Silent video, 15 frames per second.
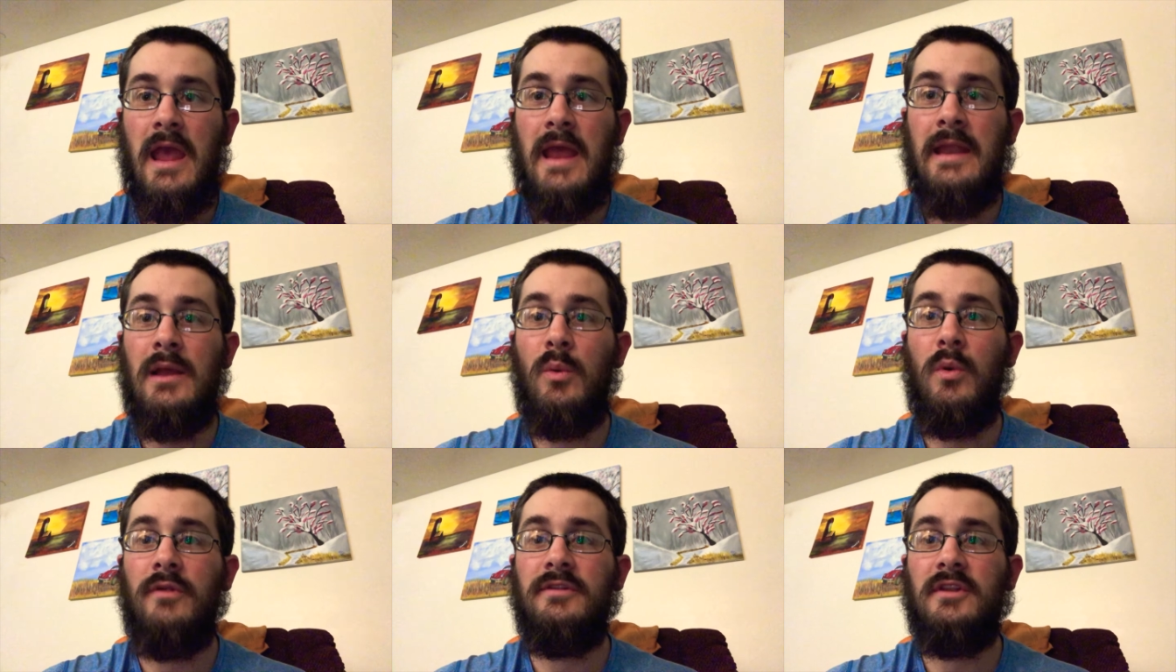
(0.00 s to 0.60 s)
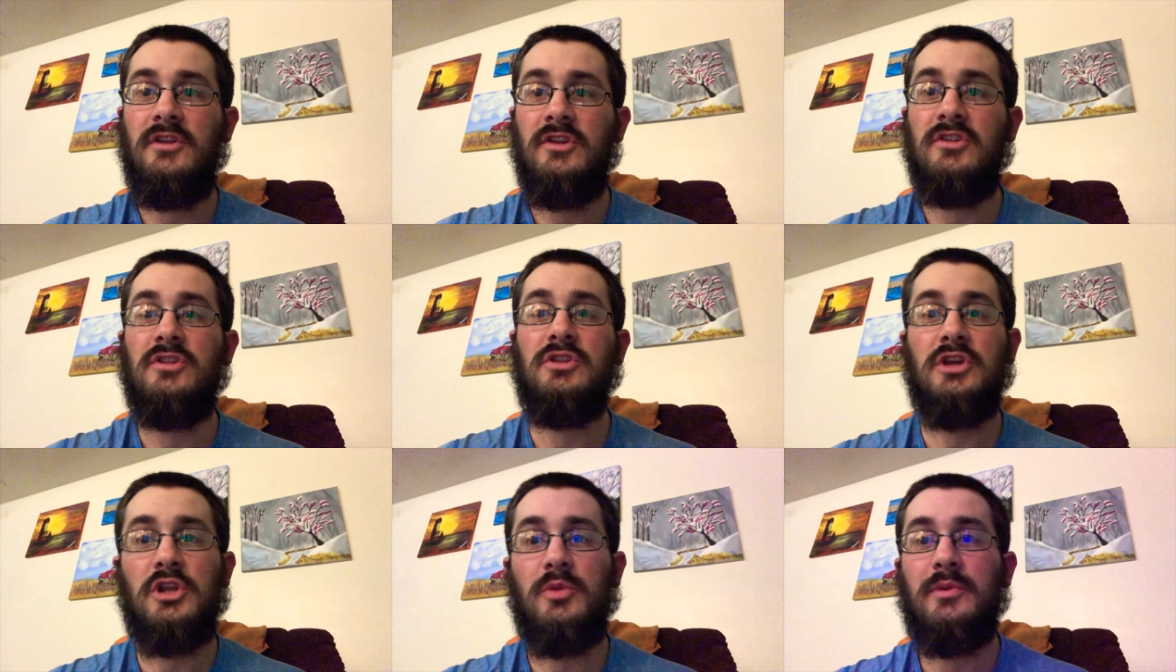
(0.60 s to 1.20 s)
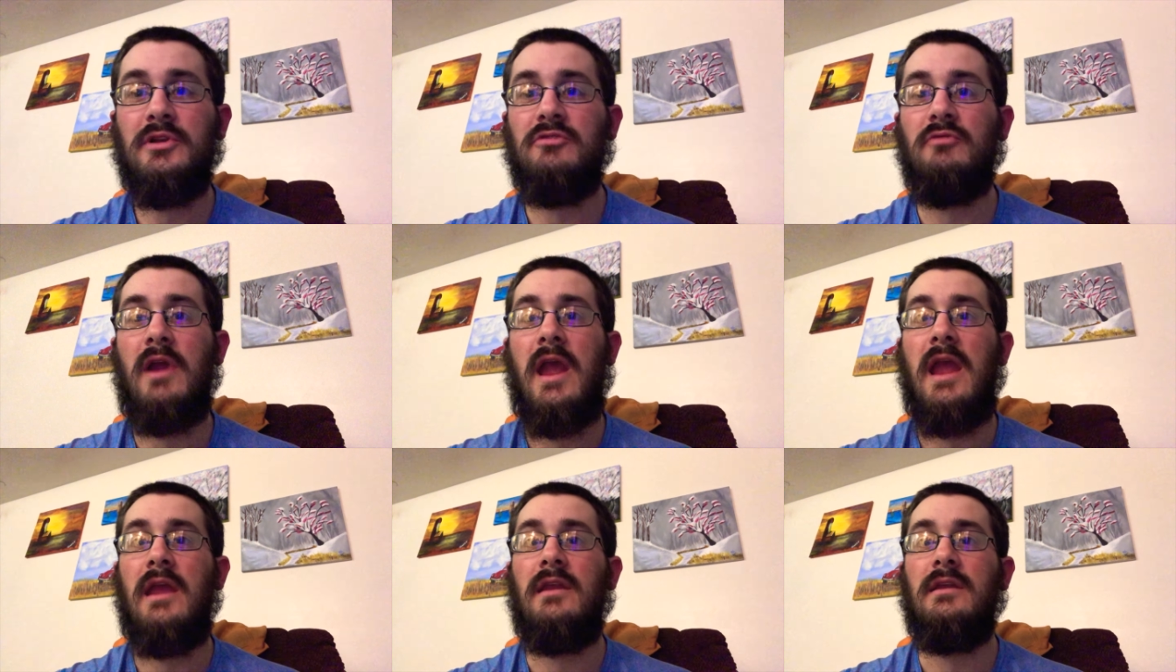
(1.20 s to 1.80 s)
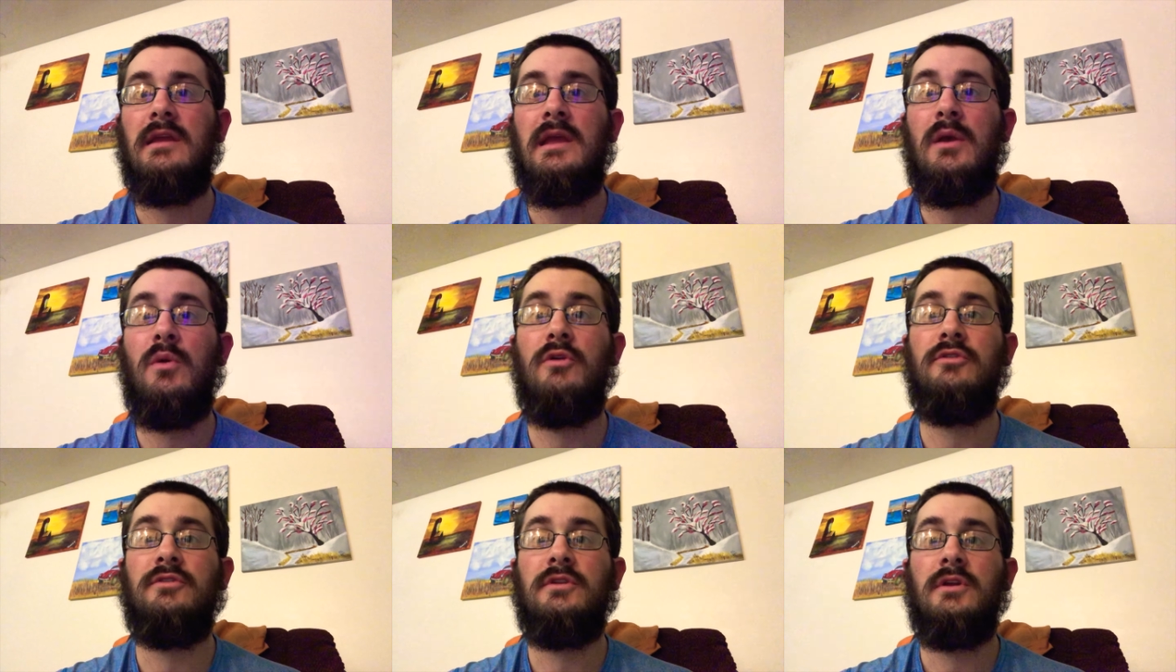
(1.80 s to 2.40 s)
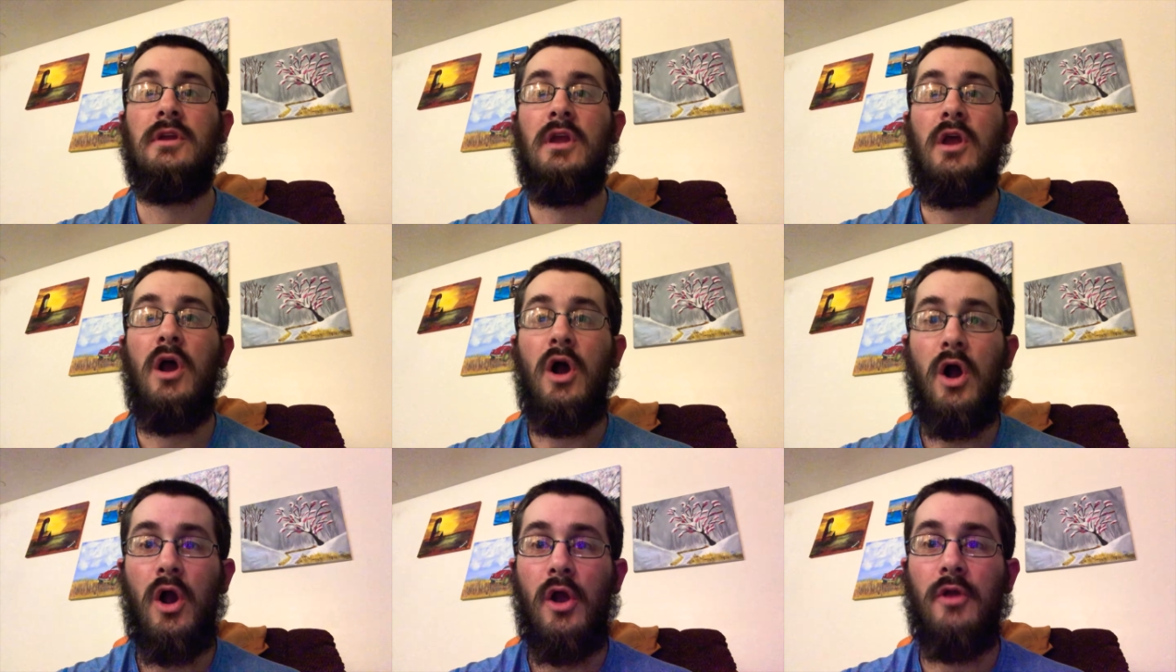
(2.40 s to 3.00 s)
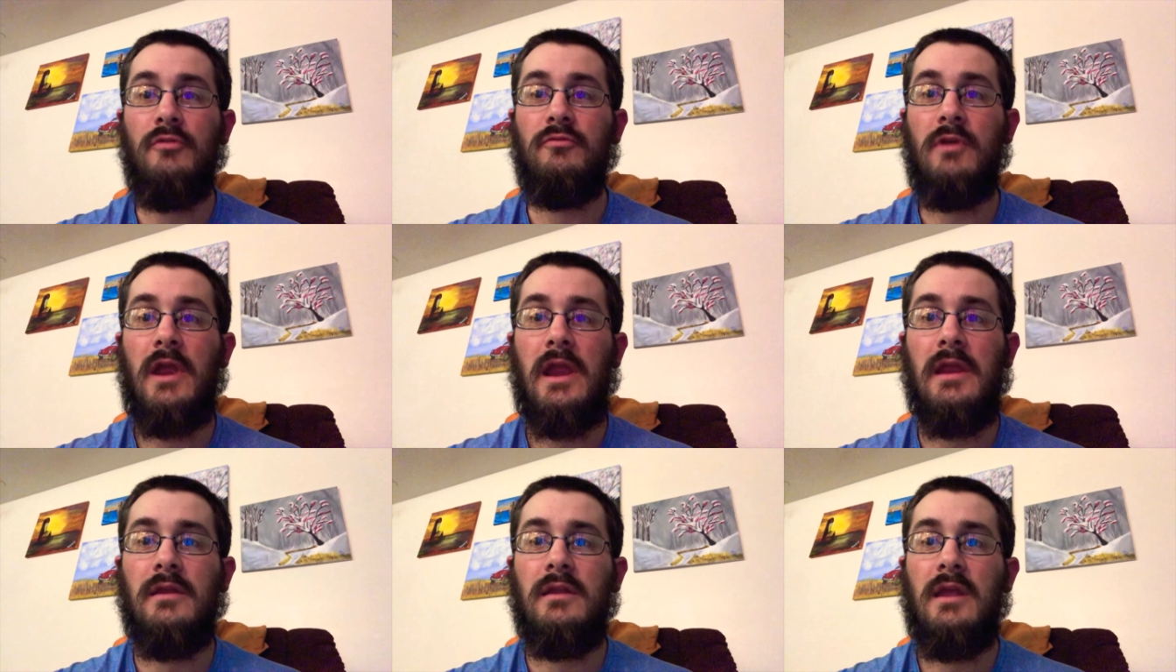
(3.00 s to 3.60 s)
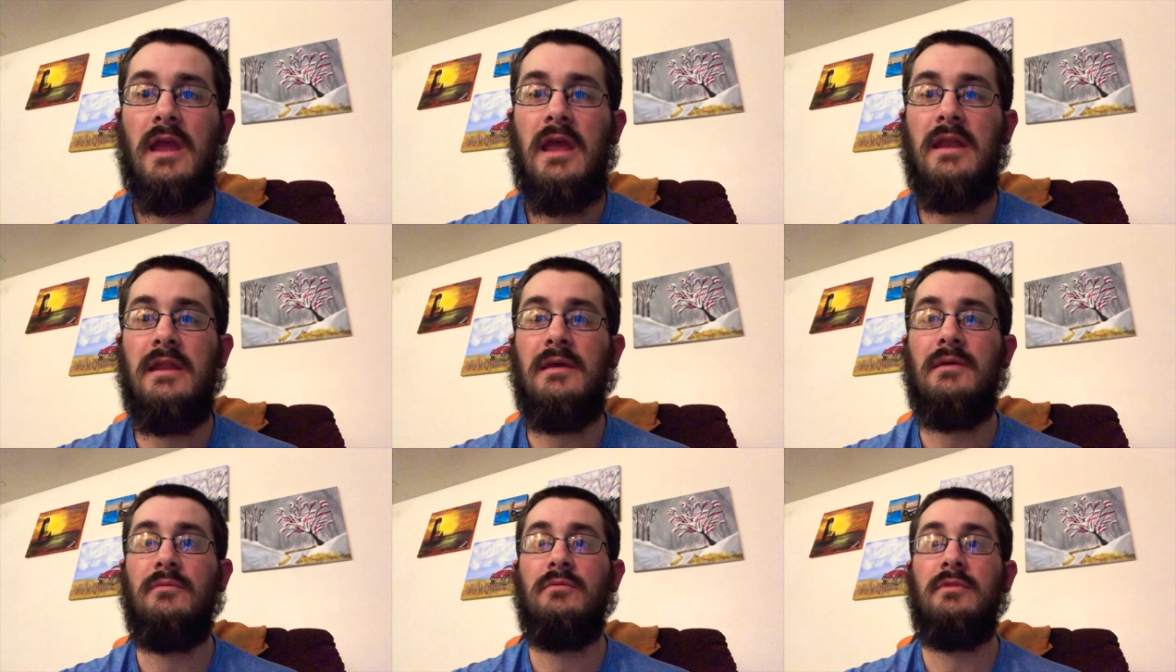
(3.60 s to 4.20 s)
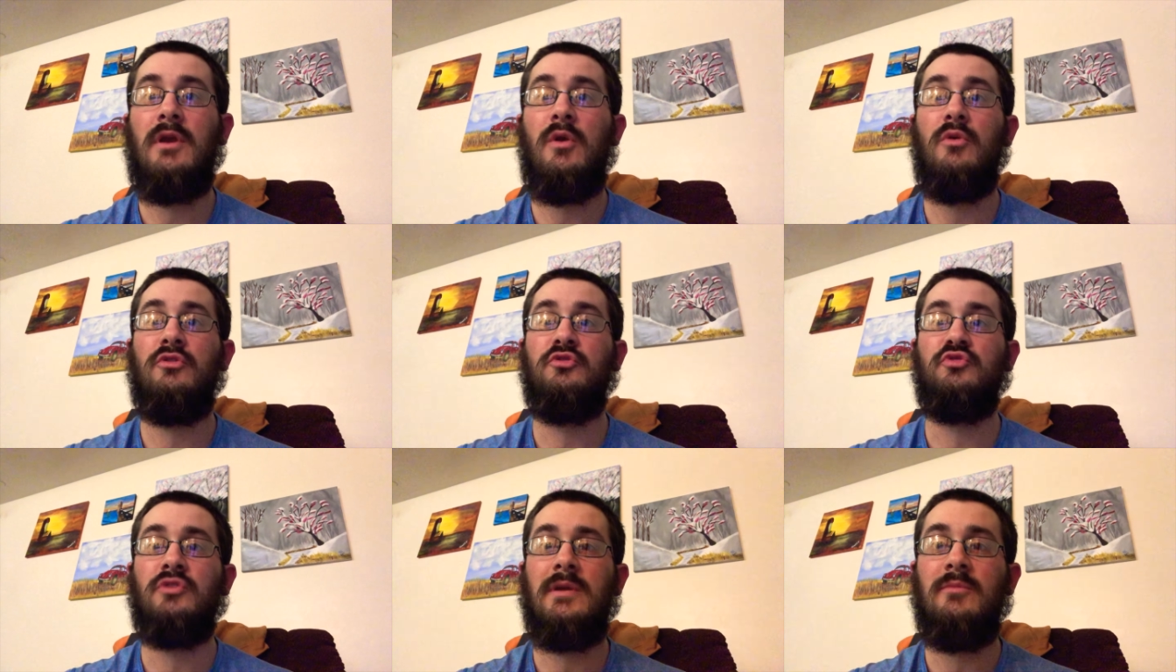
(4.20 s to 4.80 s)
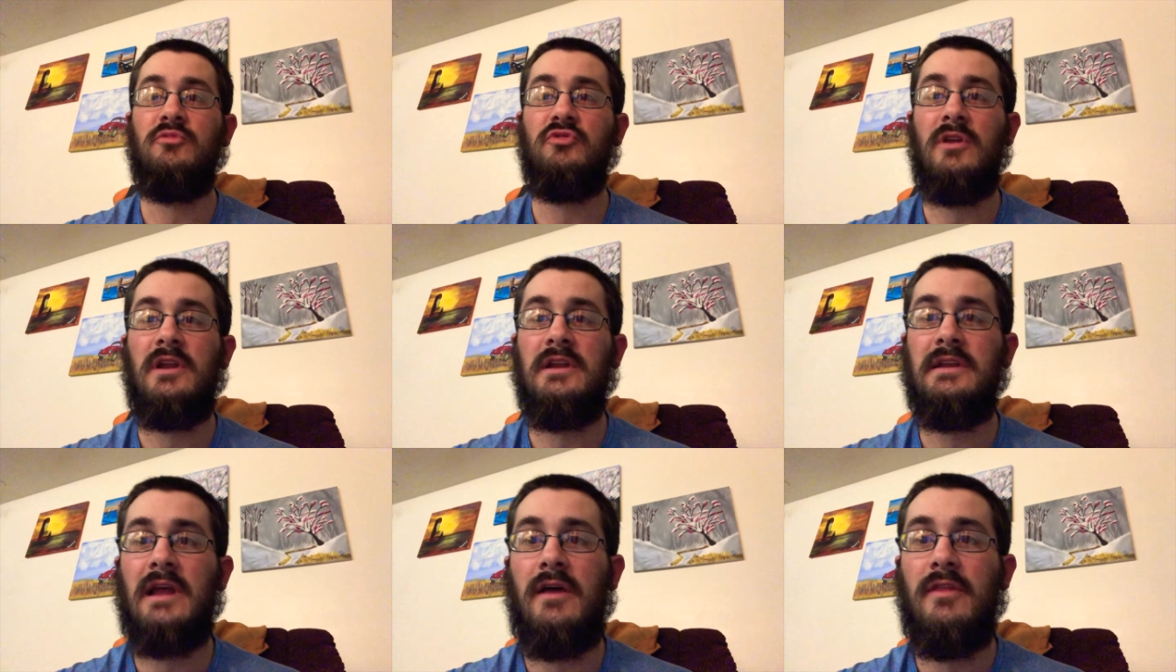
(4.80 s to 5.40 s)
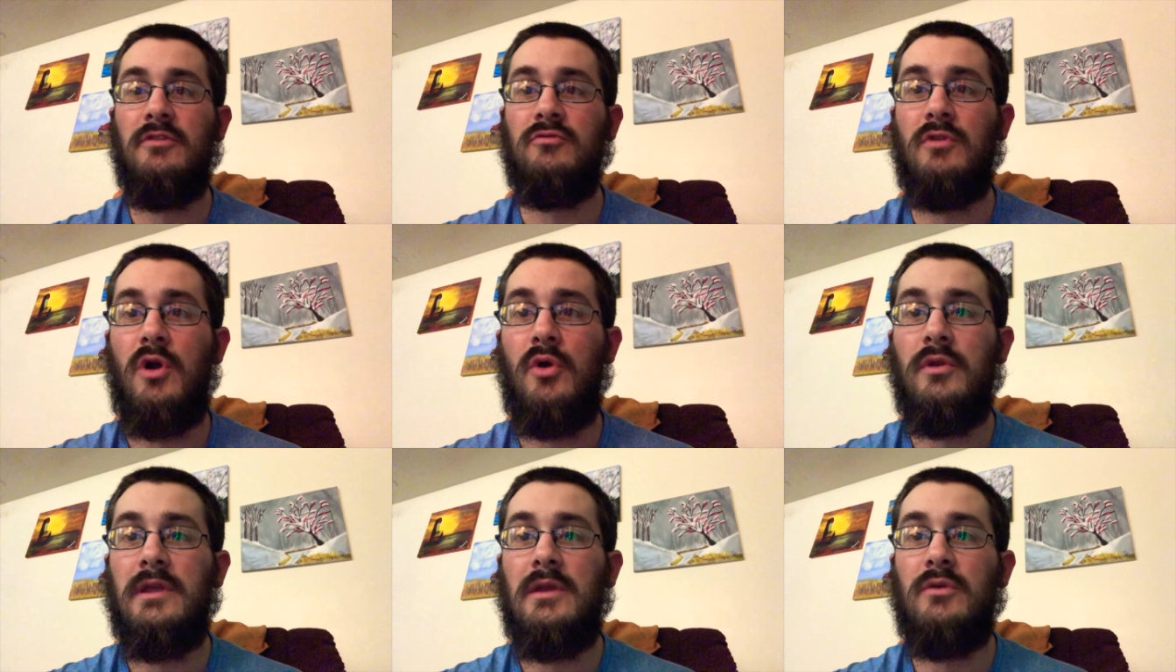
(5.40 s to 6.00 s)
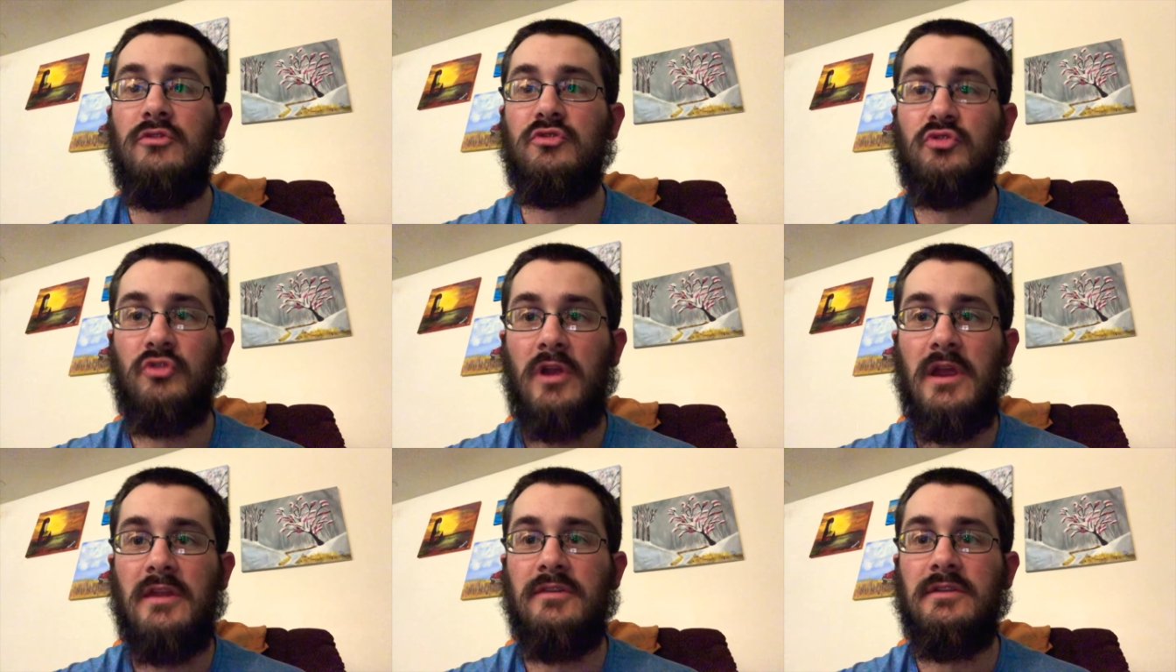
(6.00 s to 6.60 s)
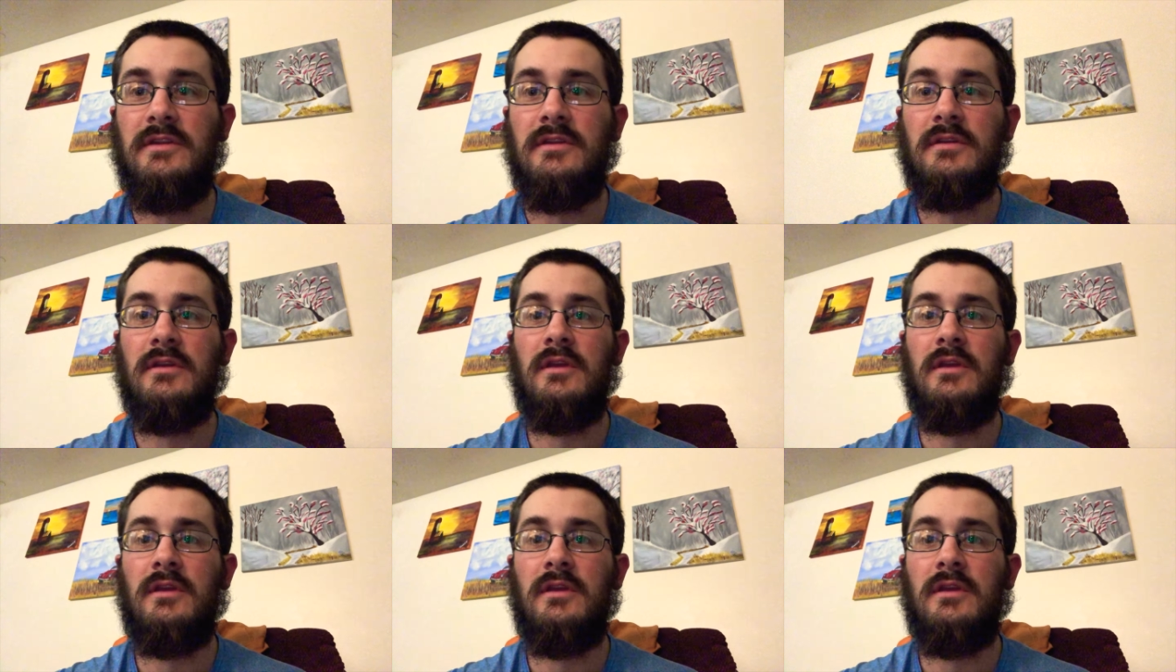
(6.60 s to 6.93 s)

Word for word: And it wasn't just a little bit of rain, it was hard rain, and it, there were streams running down the road. It was crazy.